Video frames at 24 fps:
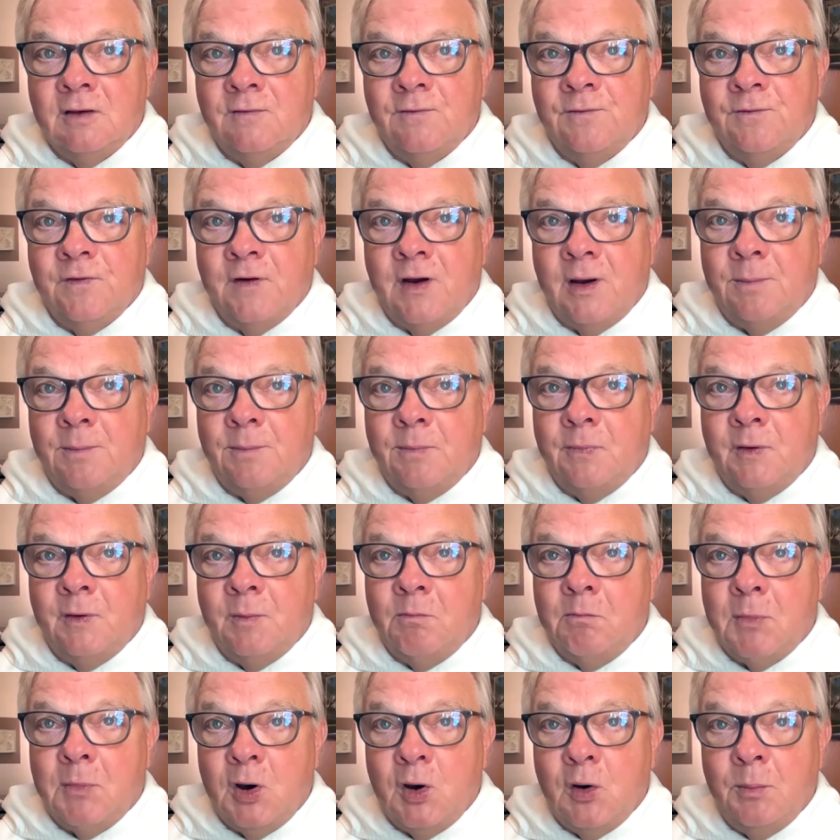from the
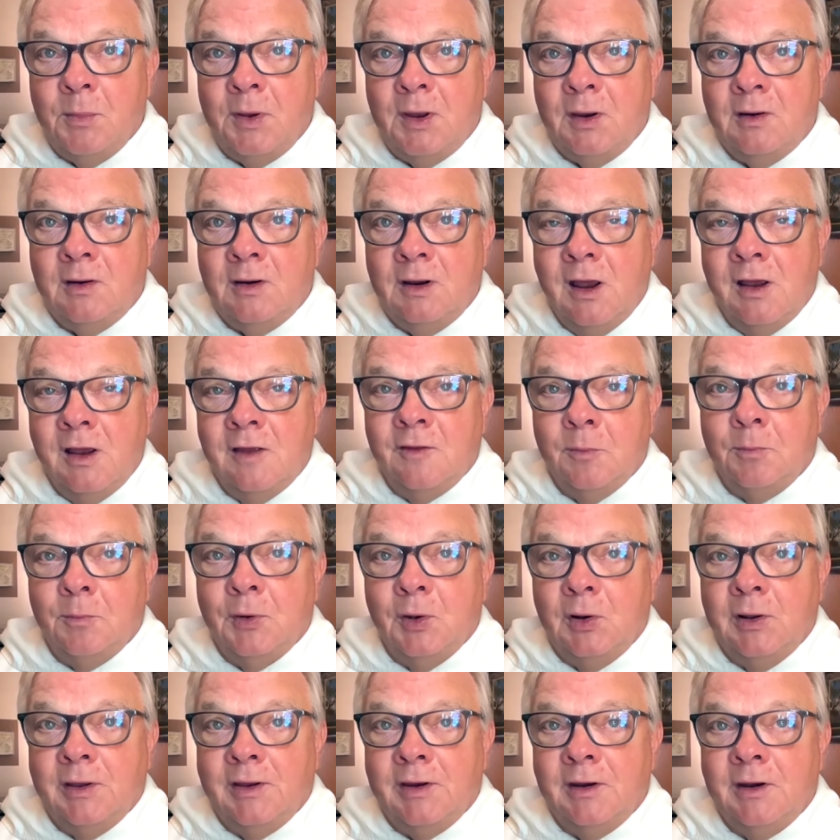moment the
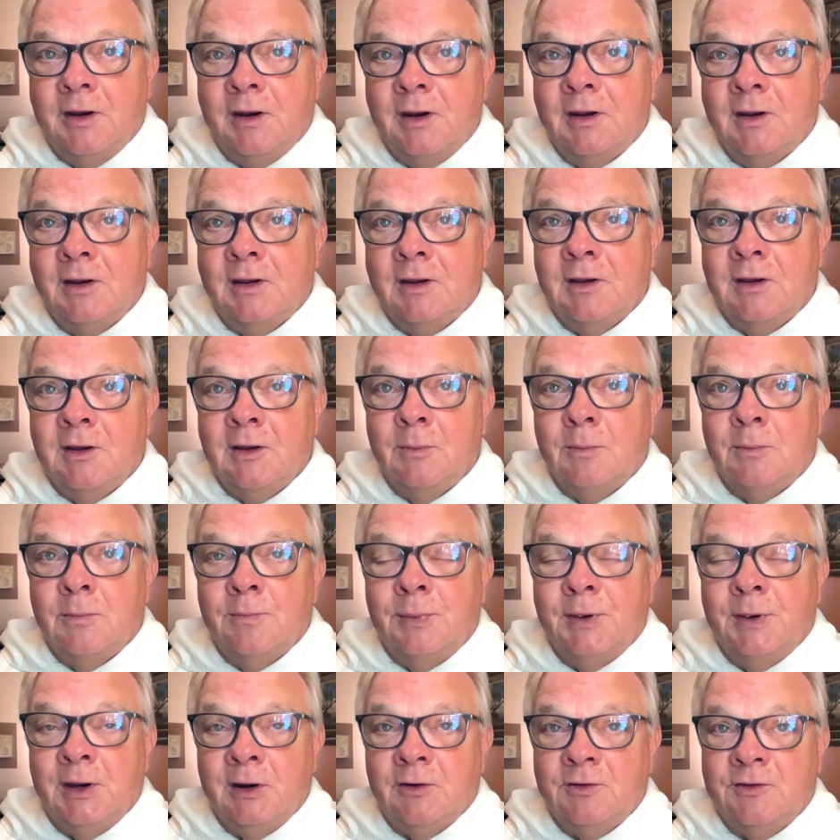bullet
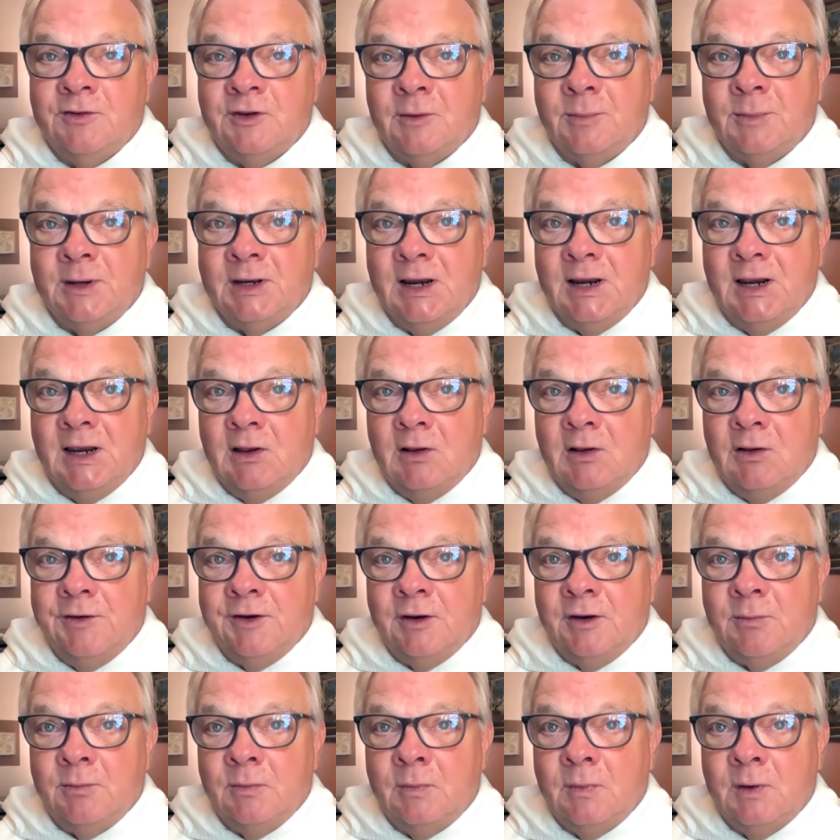pierced him and killed
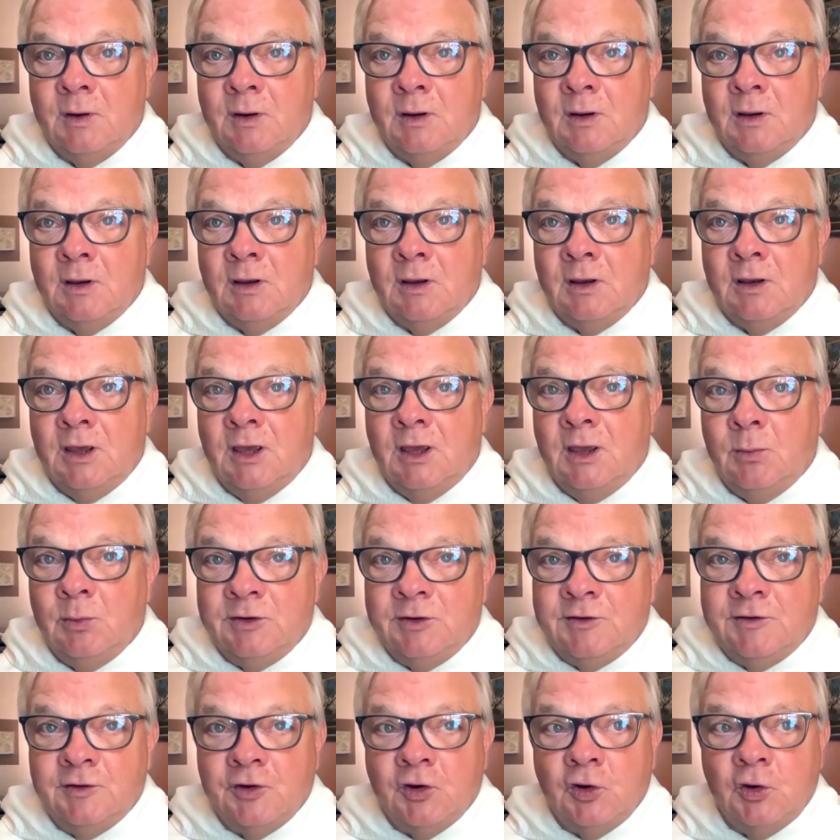him, he
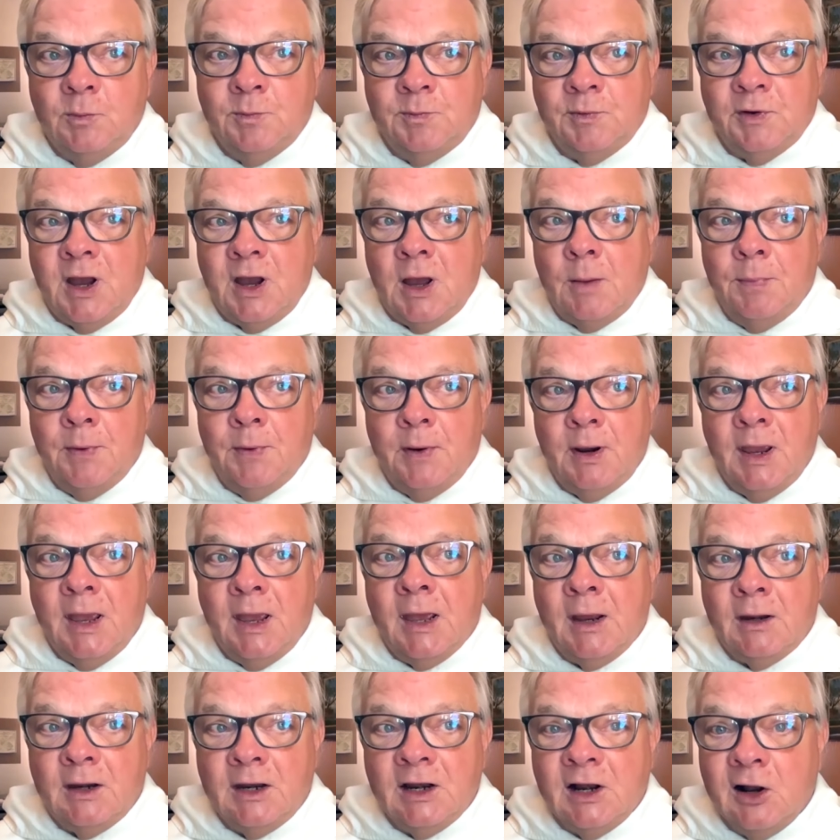was scooped up
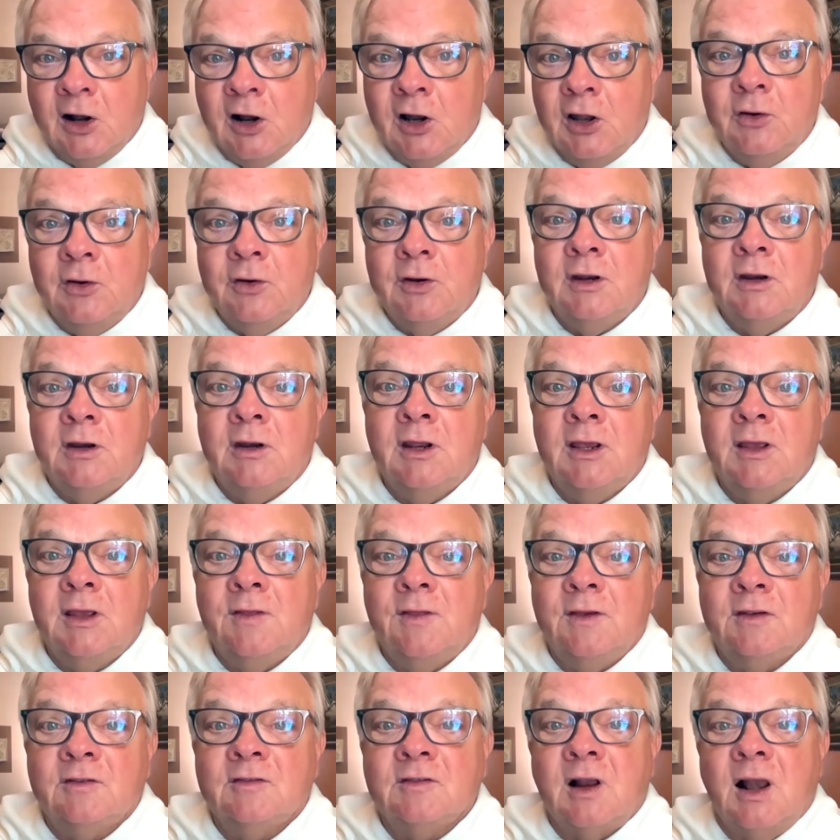and included
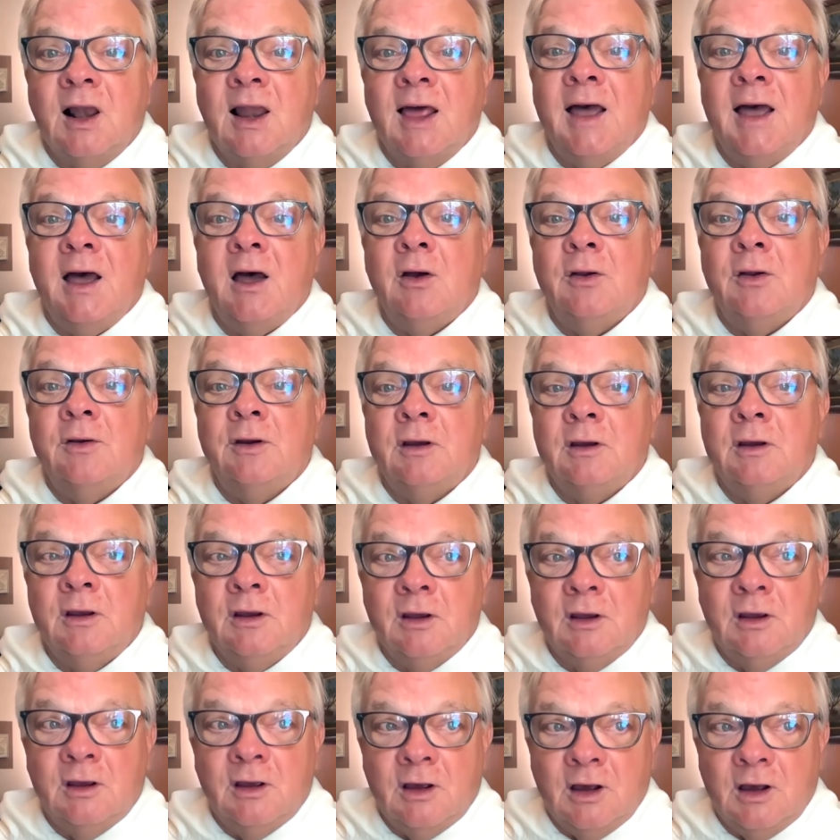in this cloud
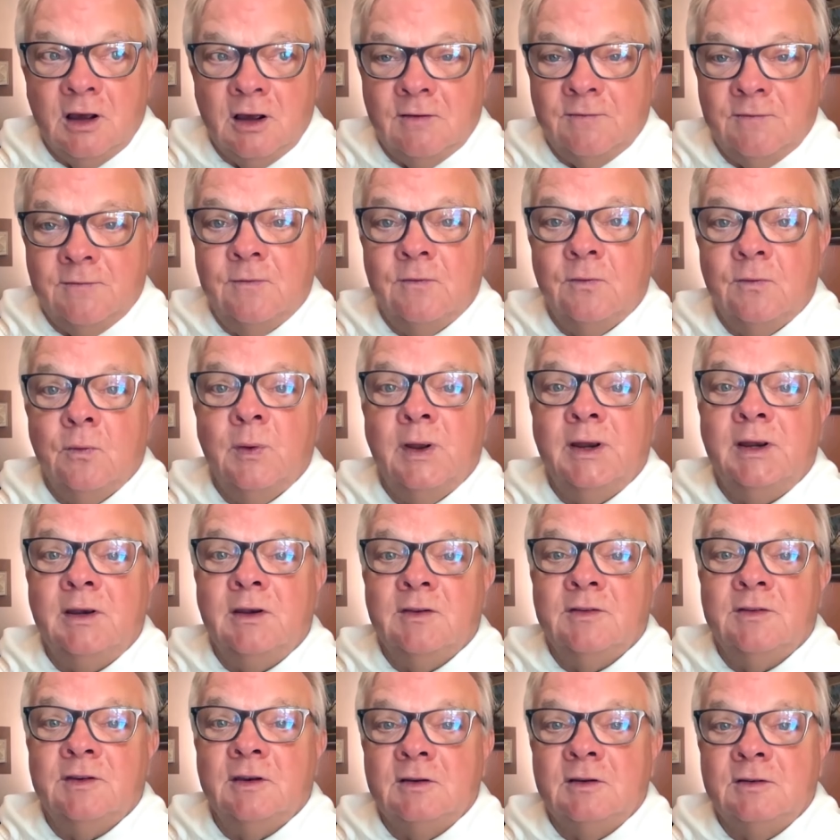of
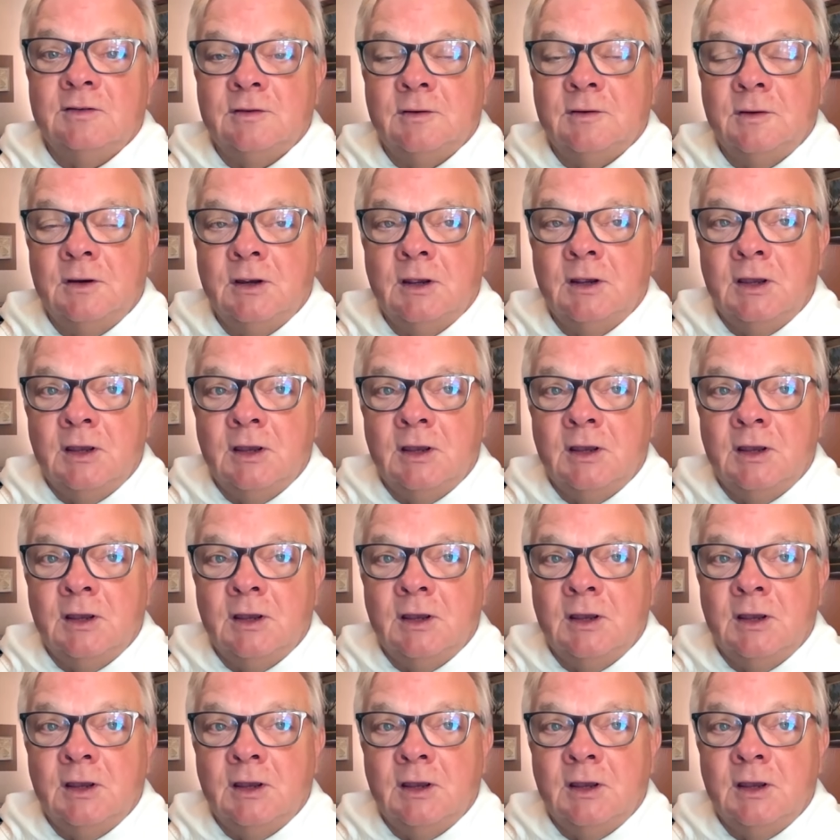witnesses.